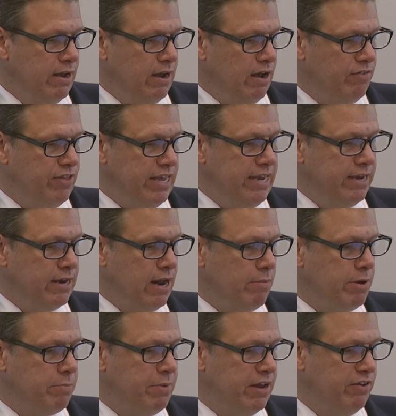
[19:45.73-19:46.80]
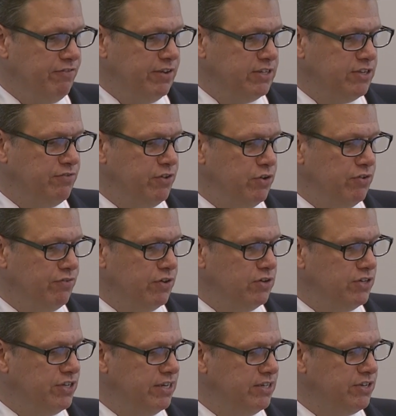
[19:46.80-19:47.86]
of the economic benefits of
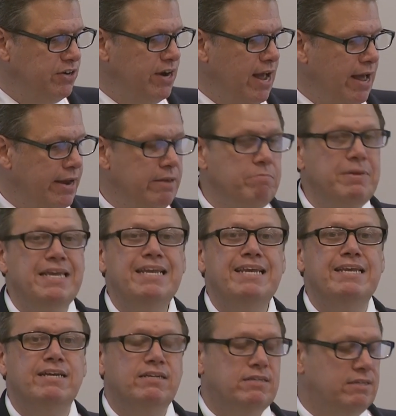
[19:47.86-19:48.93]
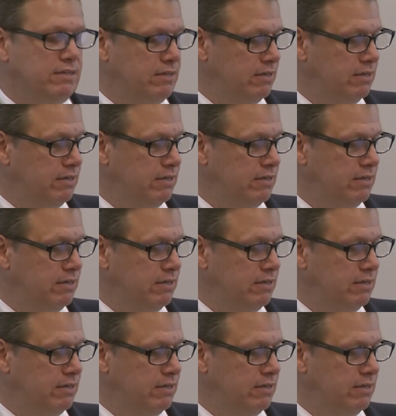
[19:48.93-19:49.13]
universities are not immediate.